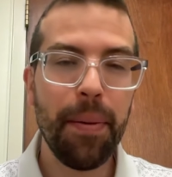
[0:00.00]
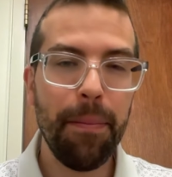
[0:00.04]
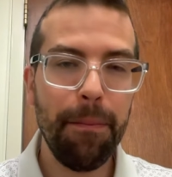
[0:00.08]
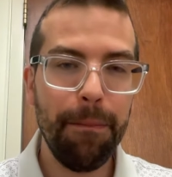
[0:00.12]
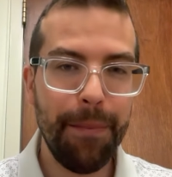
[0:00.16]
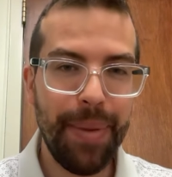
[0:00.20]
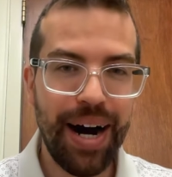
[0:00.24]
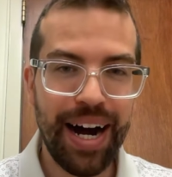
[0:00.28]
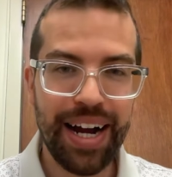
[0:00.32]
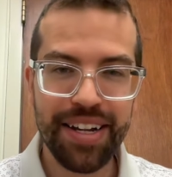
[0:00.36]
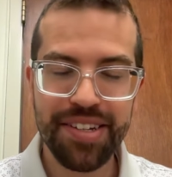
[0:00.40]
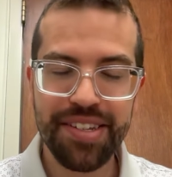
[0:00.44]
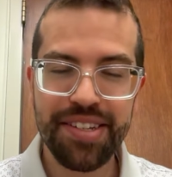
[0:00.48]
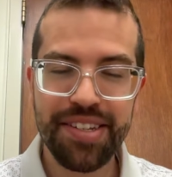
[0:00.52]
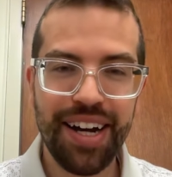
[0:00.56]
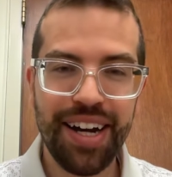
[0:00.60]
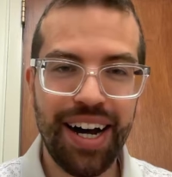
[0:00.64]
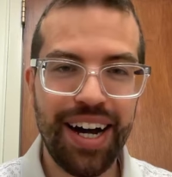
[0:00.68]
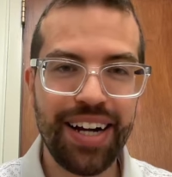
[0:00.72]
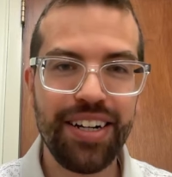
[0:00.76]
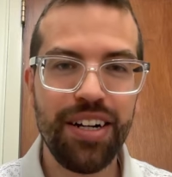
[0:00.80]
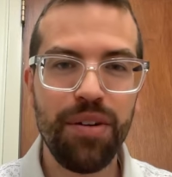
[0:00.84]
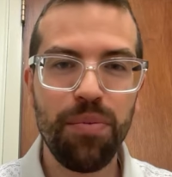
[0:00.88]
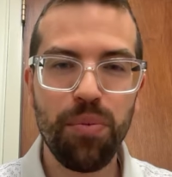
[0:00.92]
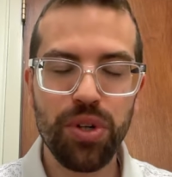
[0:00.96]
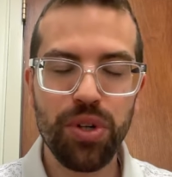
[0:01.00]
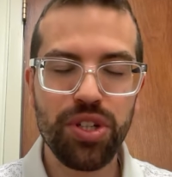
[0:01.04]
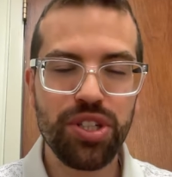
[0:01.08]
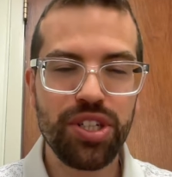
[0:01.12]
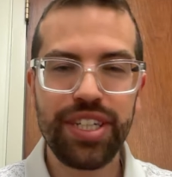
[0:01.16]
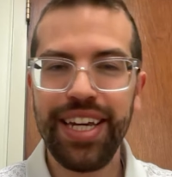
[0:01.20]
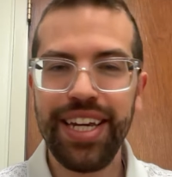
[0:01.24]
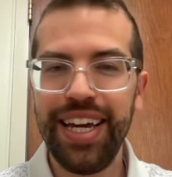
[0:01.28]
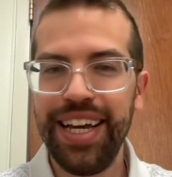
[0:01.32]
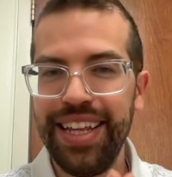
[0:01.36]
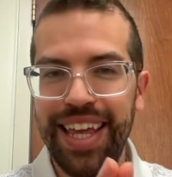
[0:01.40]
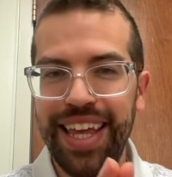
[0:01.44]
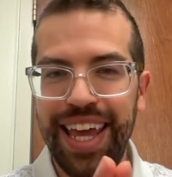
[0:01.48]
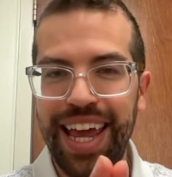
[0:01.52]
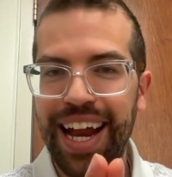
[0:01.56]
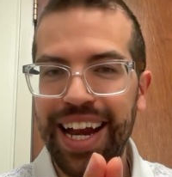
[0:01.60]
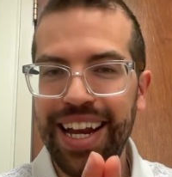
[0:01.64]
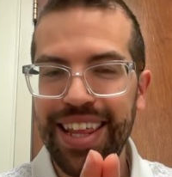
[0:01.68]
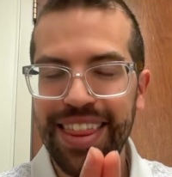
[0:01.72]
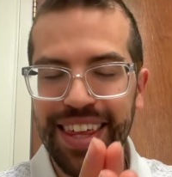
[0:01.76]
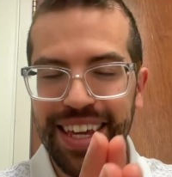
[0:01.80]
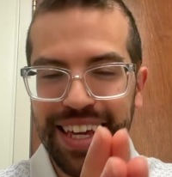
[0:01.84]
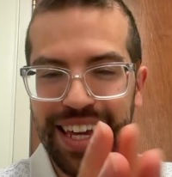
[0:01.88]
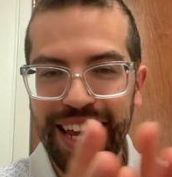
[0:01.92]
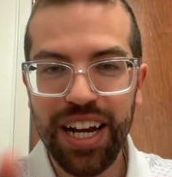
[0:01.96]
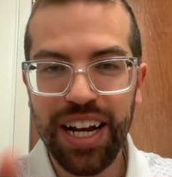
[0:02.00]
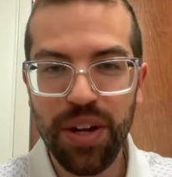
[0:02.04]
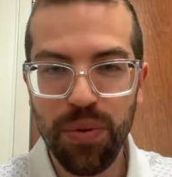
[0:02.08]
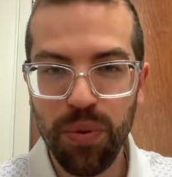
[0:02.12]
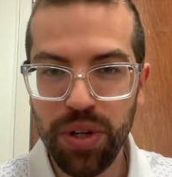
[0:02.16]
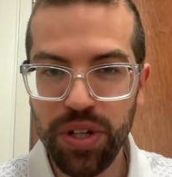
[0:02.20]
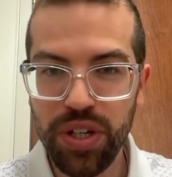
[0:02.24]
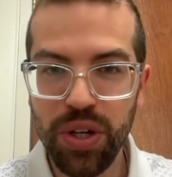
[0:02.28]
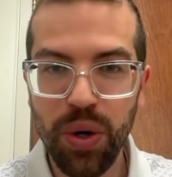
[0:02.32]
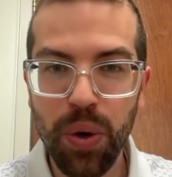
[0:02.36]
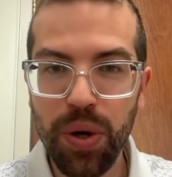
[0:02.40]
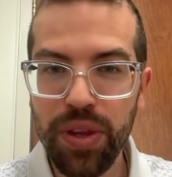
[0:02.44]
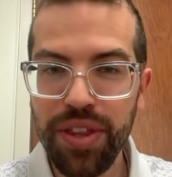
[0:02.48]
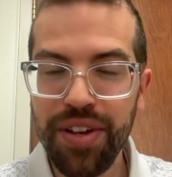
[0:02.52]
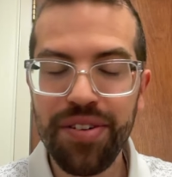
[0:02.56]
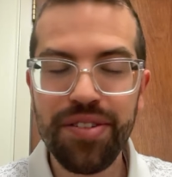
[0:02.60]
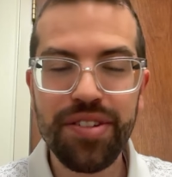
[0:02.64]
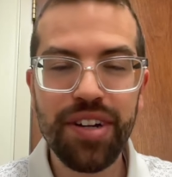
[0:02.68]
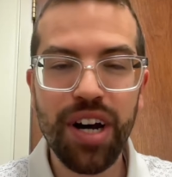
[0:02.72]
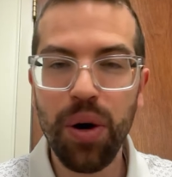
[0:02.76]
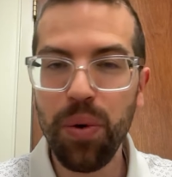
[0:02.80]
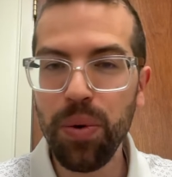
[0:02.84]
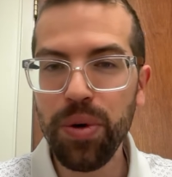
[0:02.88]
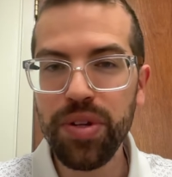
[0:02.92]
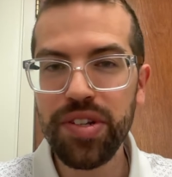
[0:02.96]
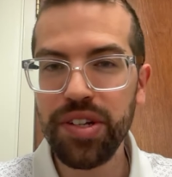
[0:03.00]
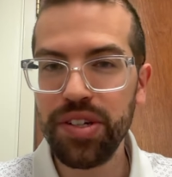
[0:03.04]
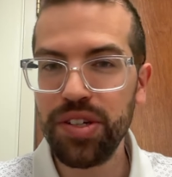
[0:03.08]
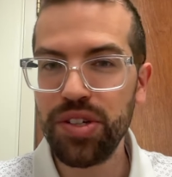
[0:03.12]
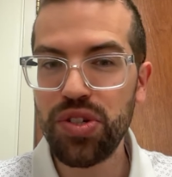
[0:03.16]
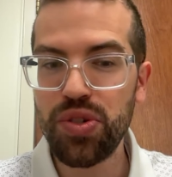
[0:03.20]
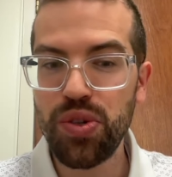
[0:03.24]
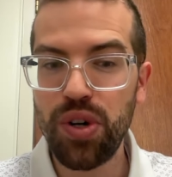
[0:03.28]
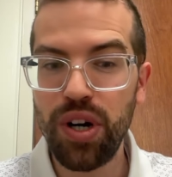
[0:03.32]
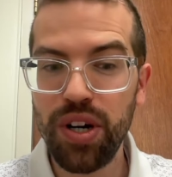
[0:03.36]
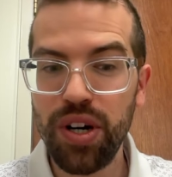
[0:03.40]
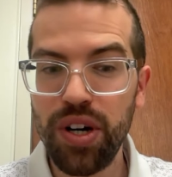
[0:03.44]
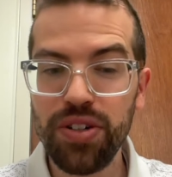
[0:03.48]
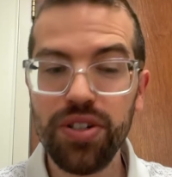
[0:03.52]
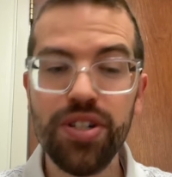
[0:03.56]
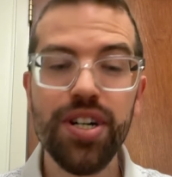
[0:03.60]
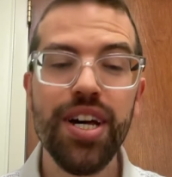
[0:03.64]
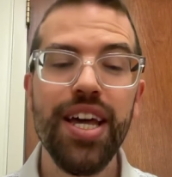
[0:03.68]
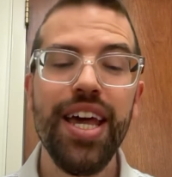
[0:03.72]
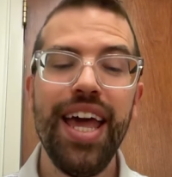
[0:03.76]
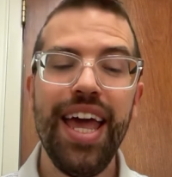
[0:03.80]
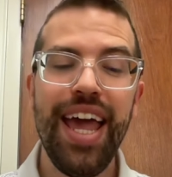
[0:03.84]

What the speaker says: minus Tottenham, which again, I think anyone going there is always going to struggle.